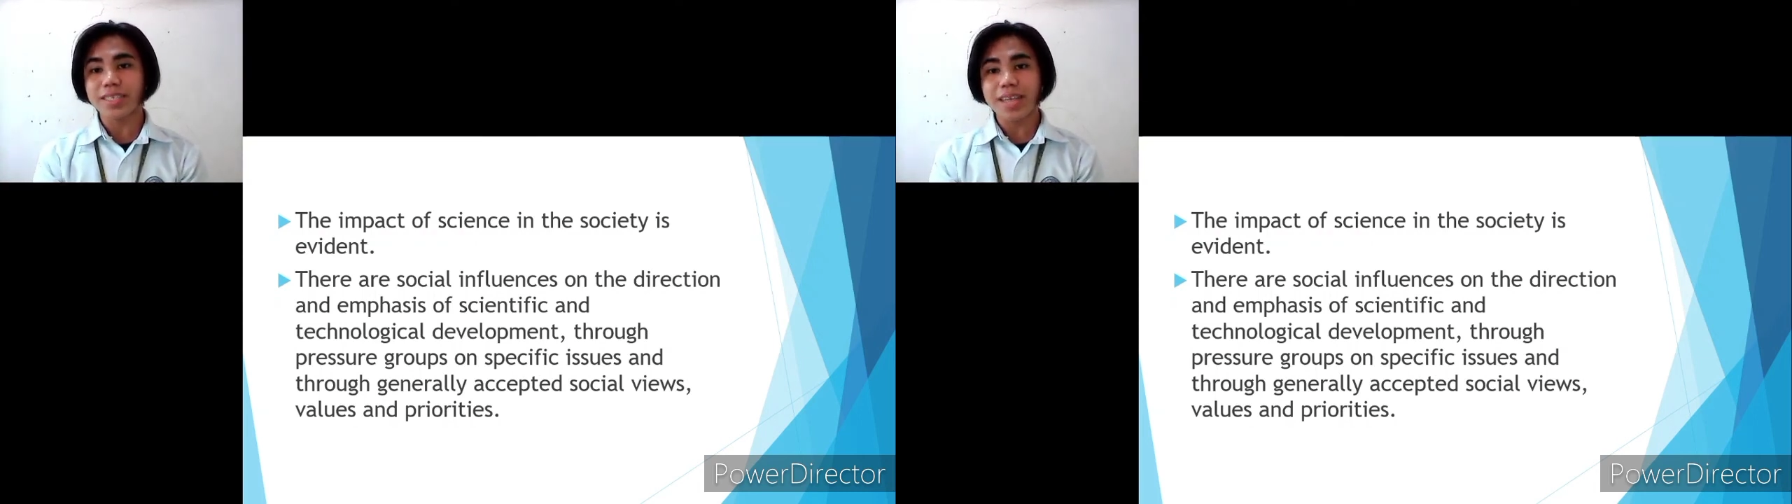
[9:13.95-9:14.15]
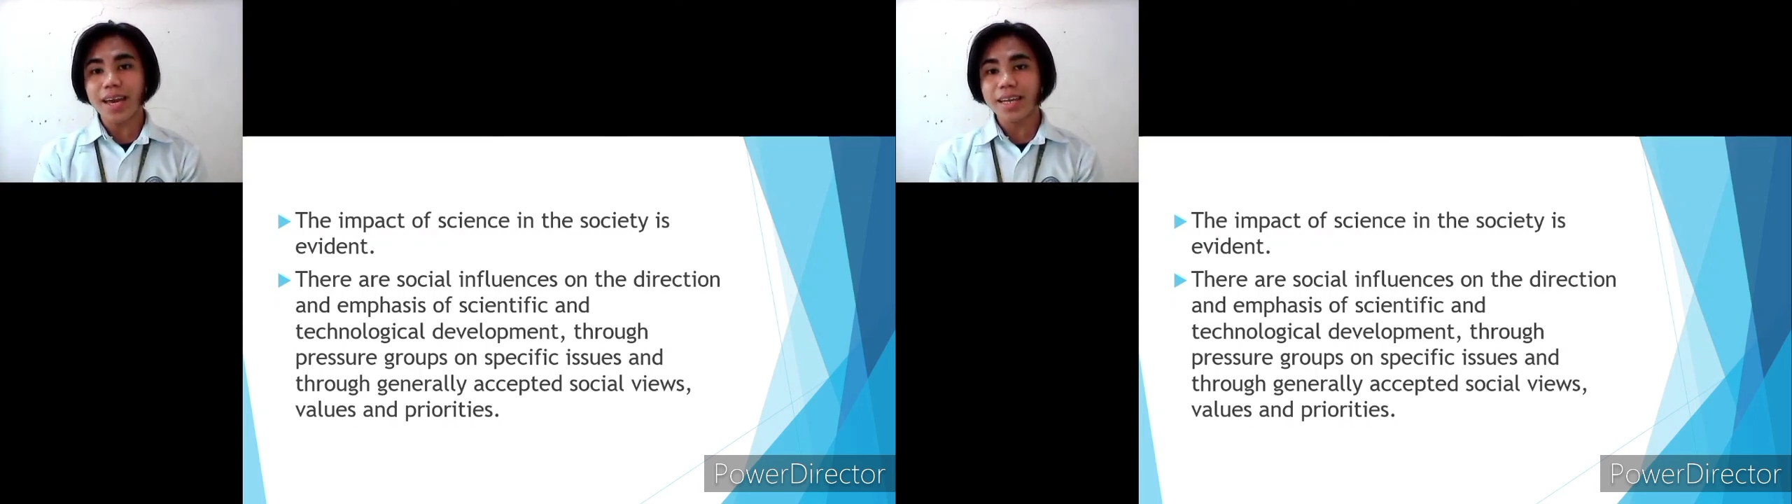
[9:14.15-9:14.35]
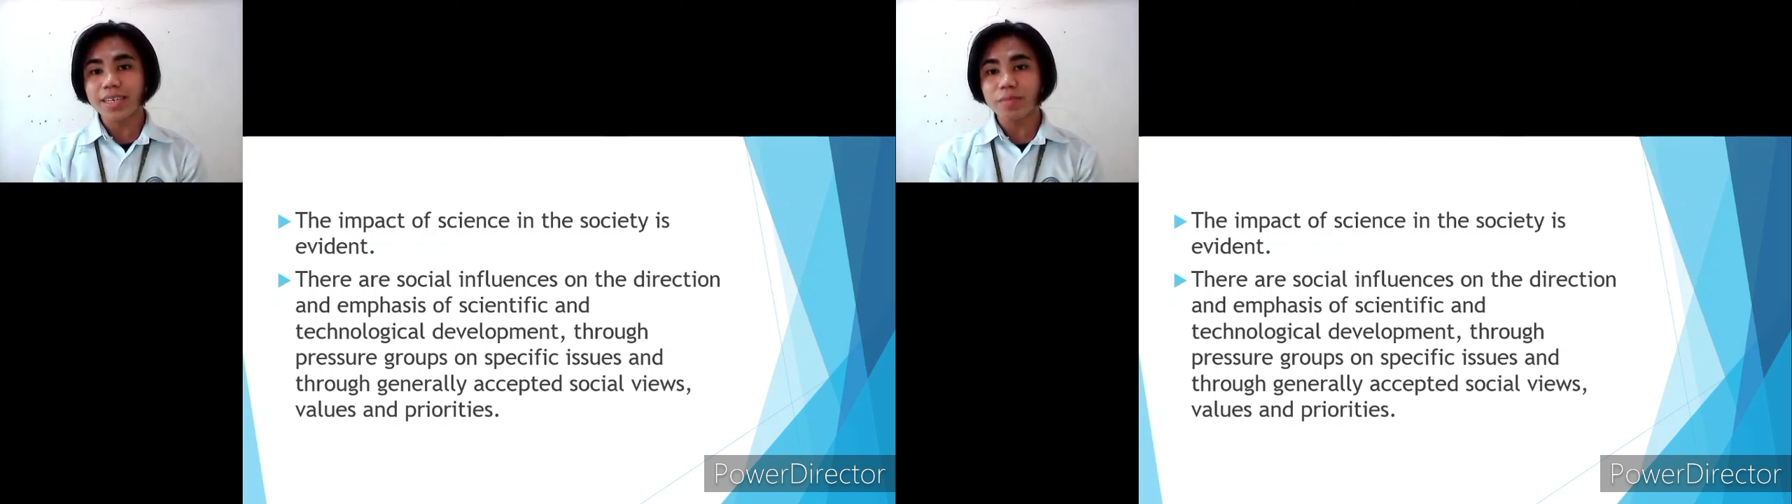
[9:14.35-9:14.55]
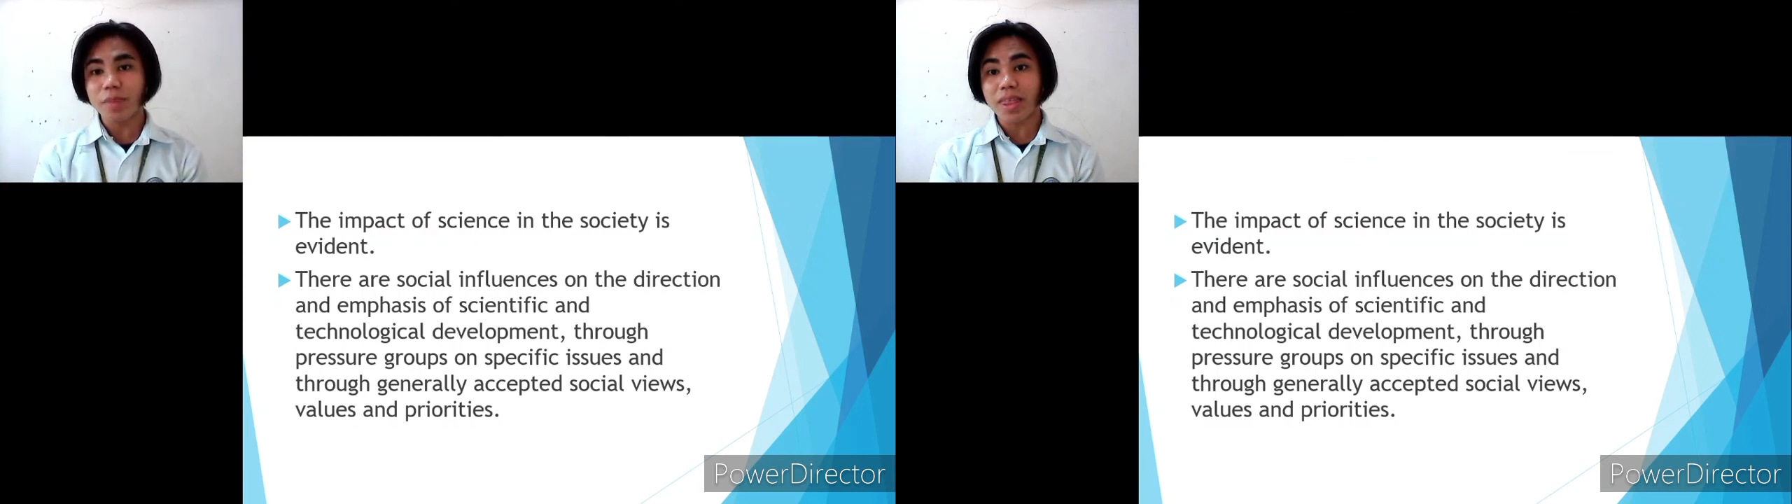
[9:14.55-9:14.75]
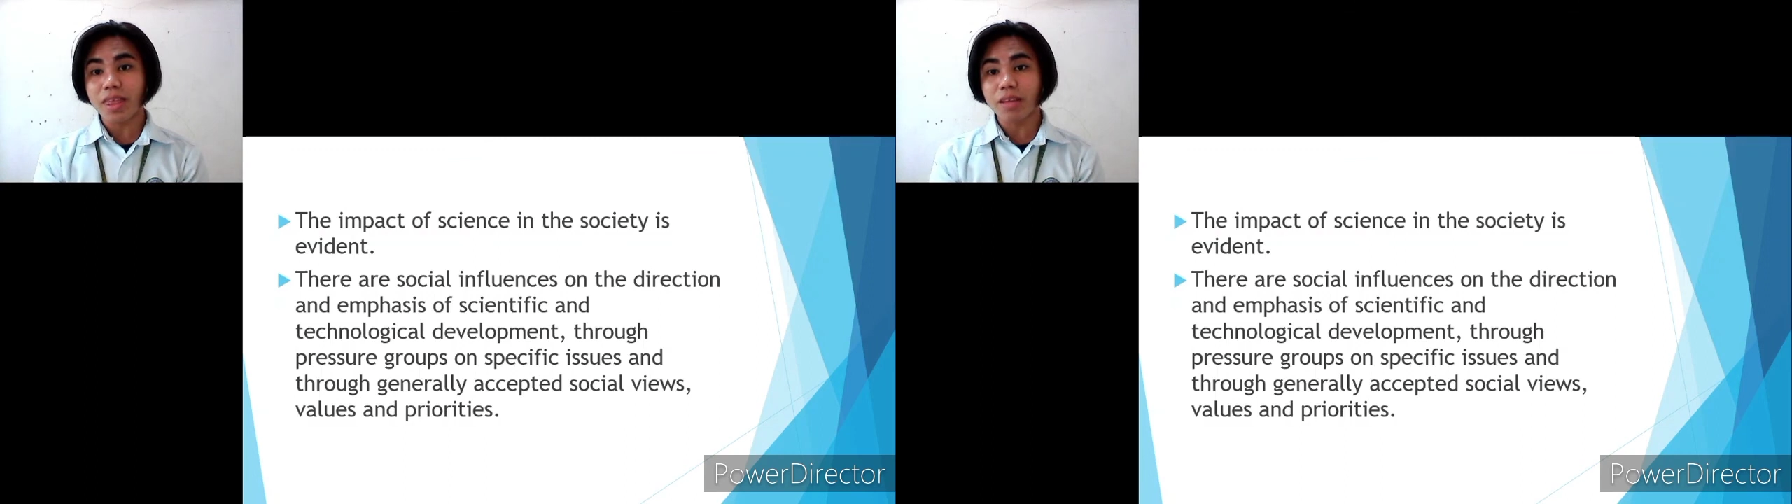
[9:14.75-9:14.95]
science
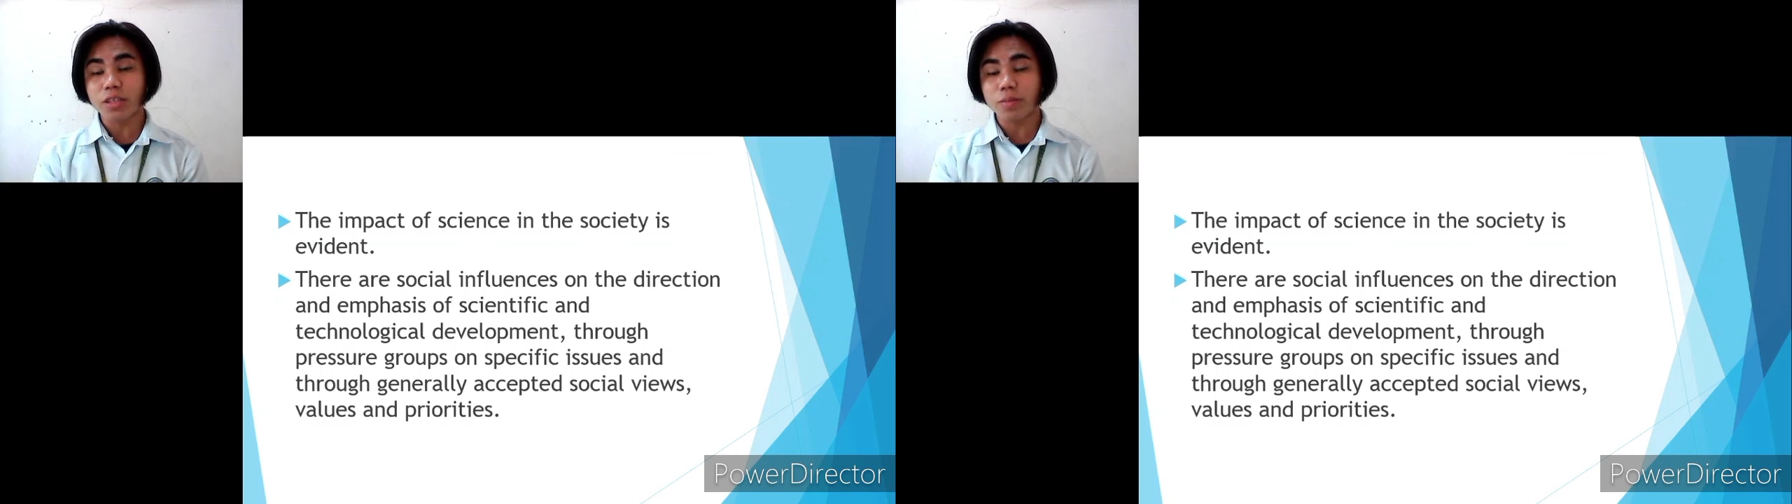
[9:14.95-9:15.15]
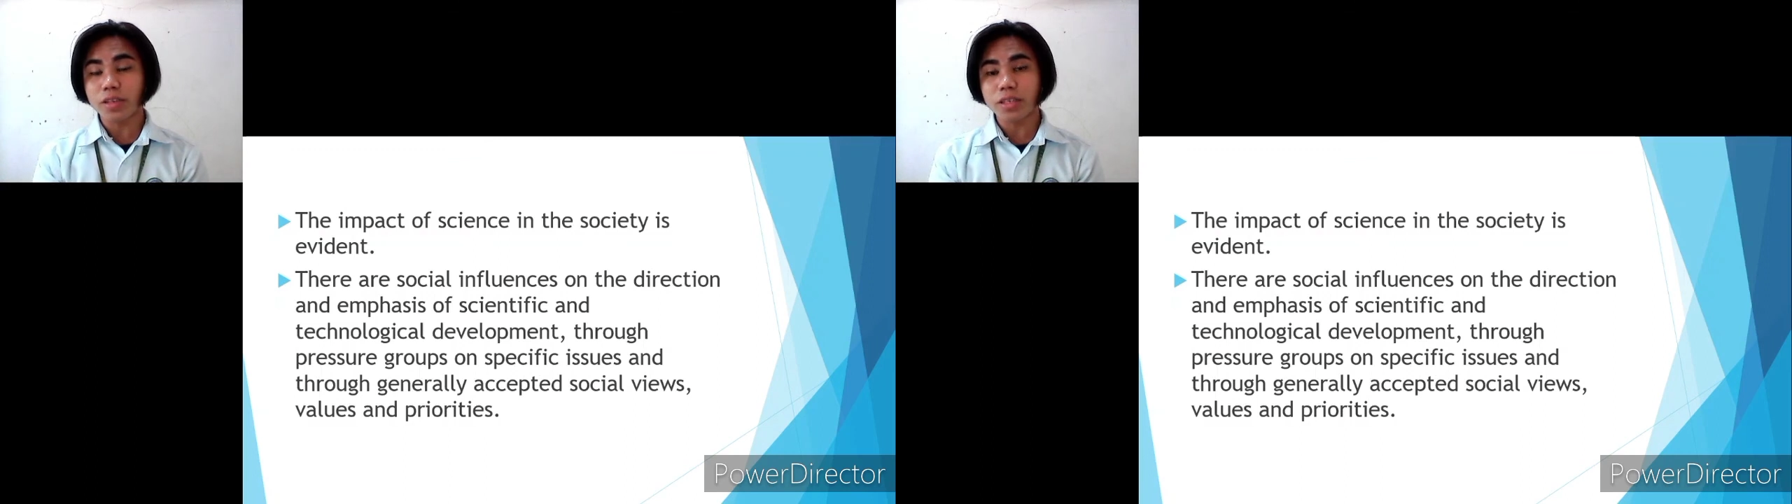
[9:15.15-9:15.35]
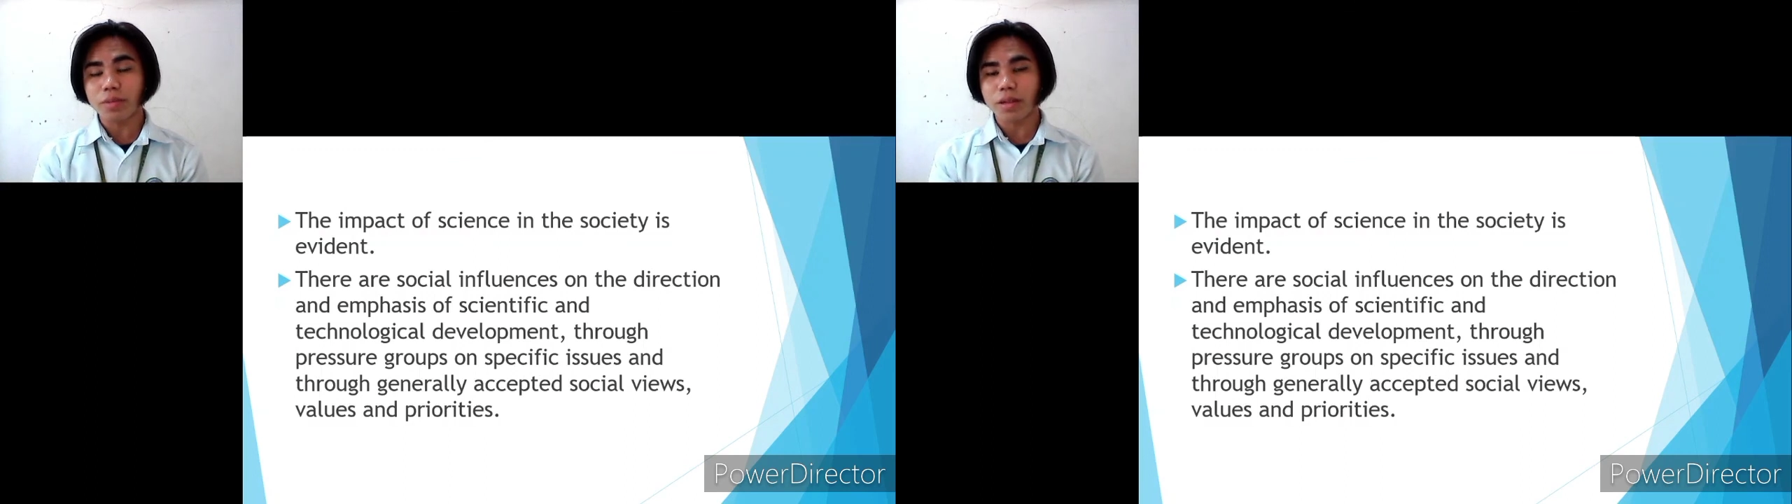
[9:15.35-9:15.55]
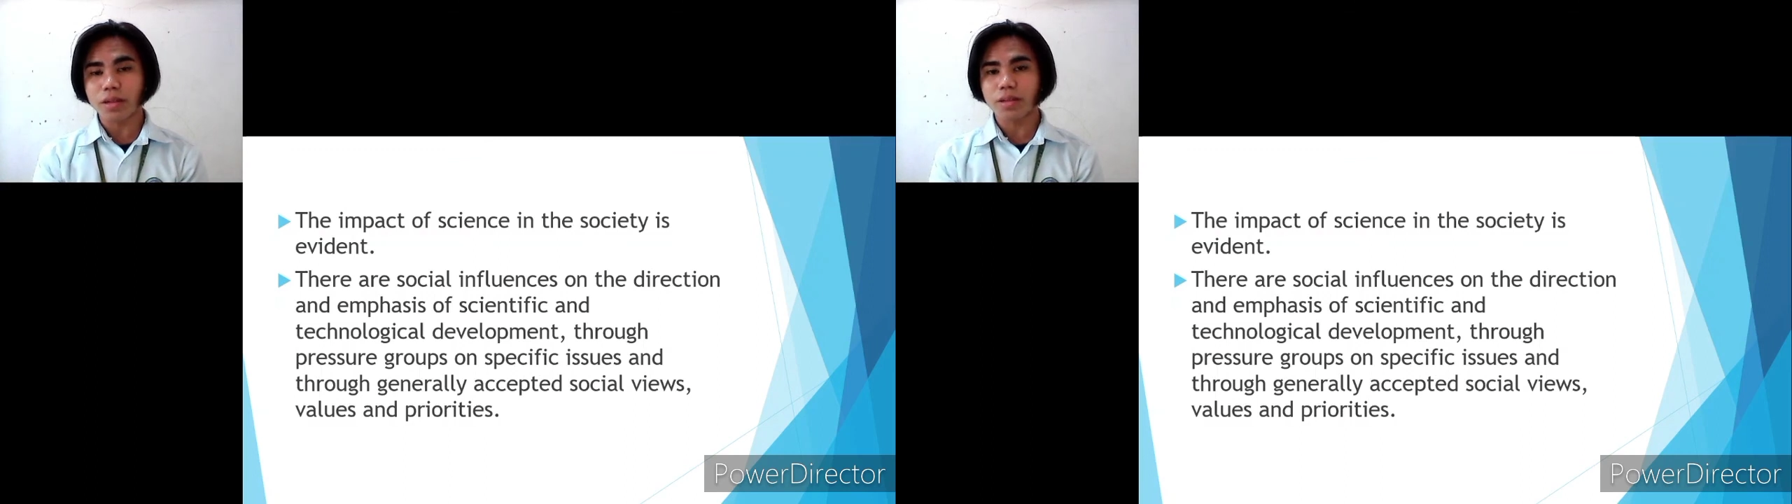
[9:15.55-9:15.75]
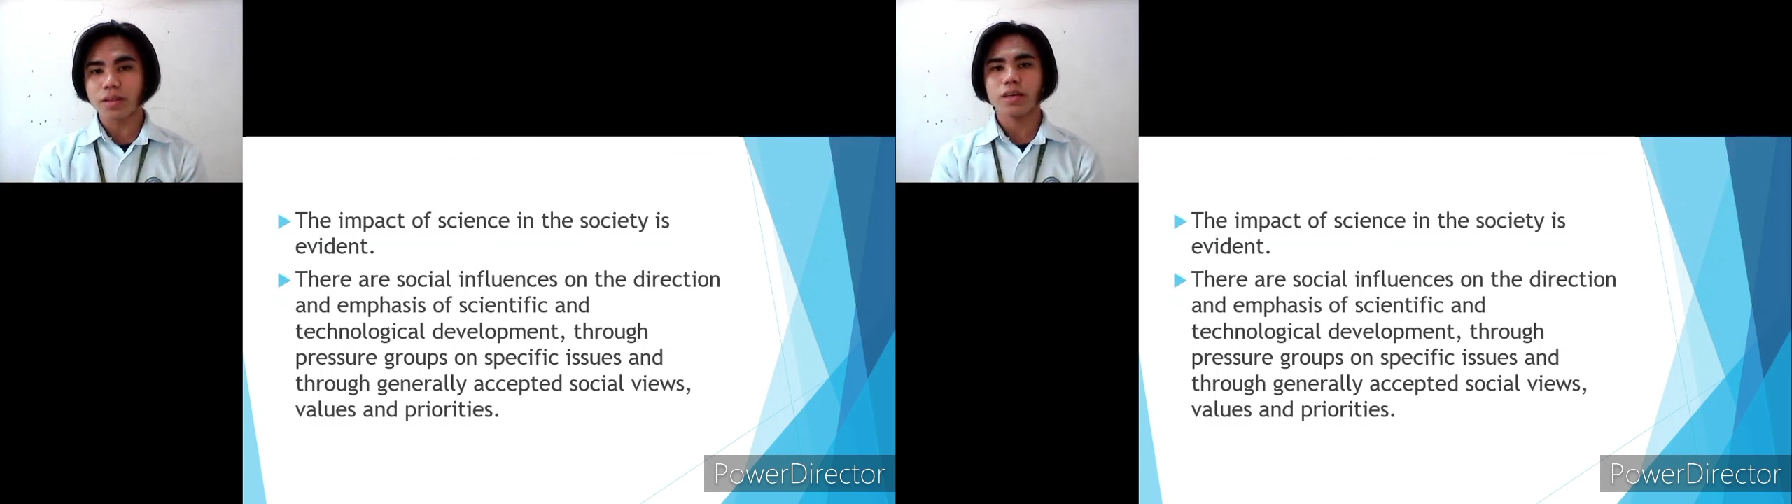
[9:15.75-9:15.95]
makes things possible.